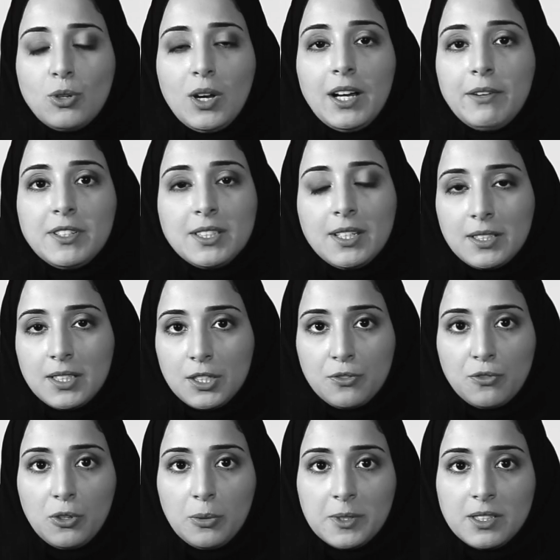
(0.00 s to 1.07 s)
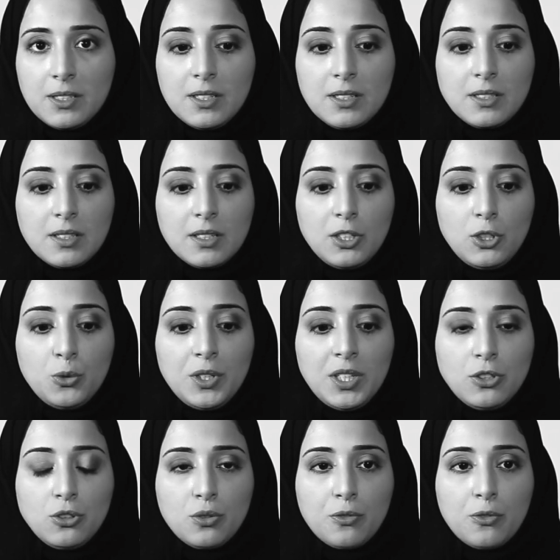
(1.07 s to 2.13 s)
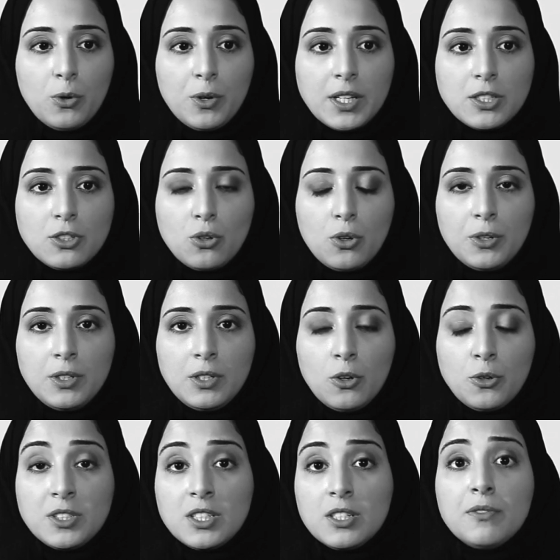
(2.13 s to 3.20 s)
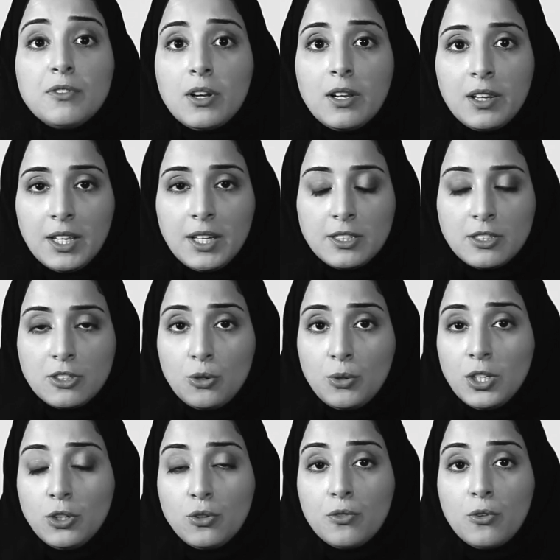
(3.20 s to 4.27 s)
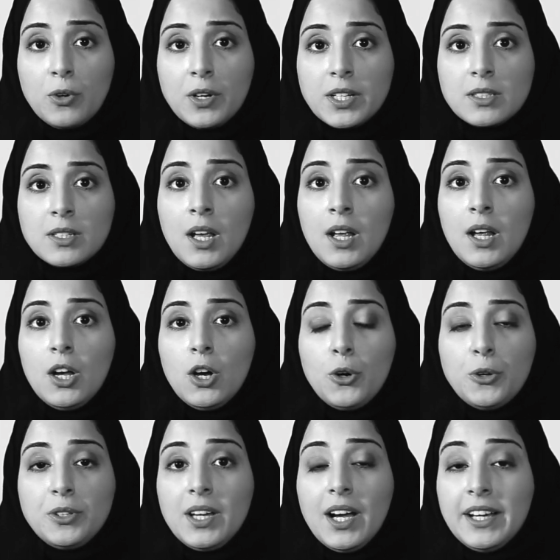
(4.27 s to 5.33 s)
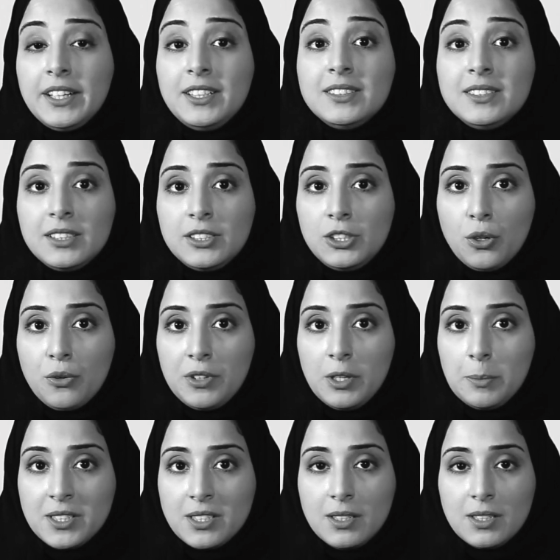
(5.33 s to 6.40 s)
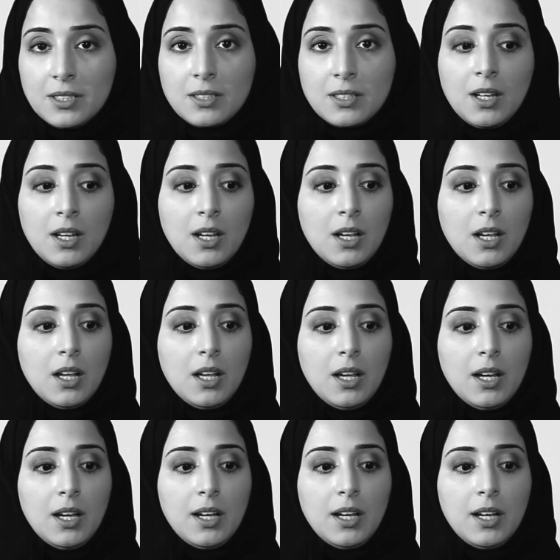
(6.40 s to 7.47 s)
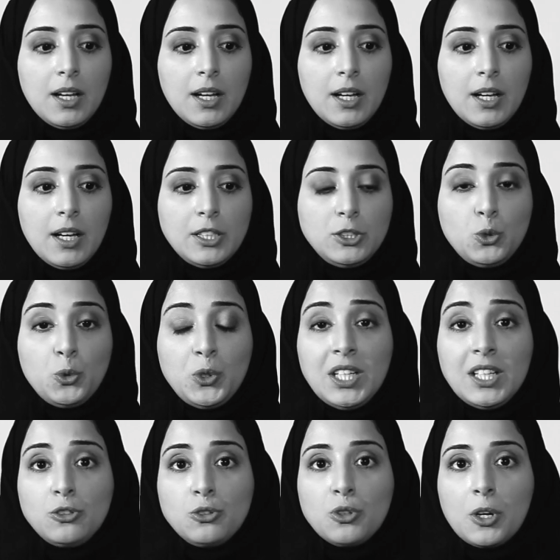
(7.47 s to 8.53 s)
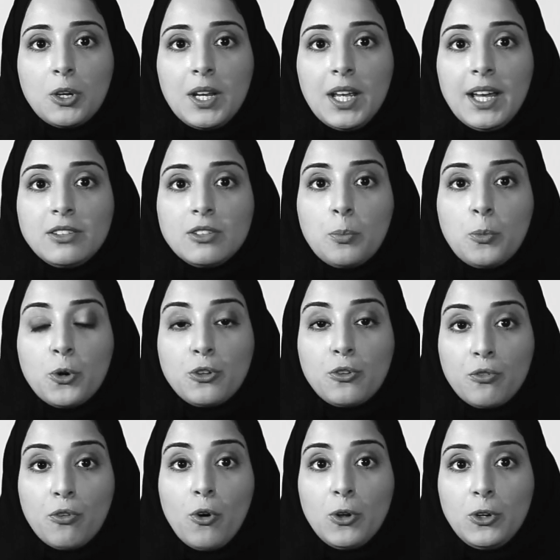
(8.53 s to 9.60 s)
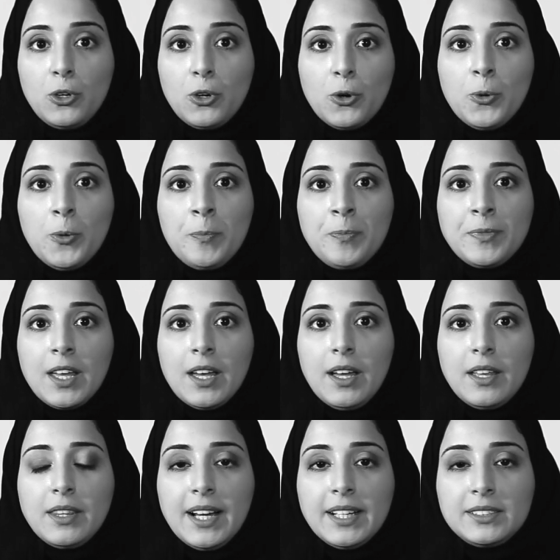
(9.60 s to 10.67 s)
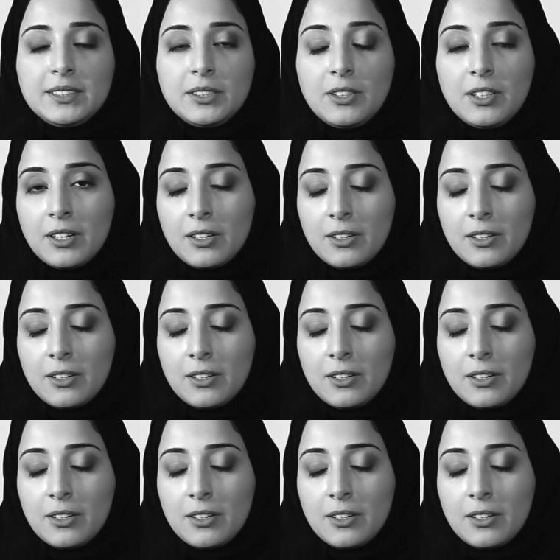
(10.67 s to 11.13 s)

to have a successful business. You need to focus on several things. You need to focus on the identity of the business. You need to create a portfolio that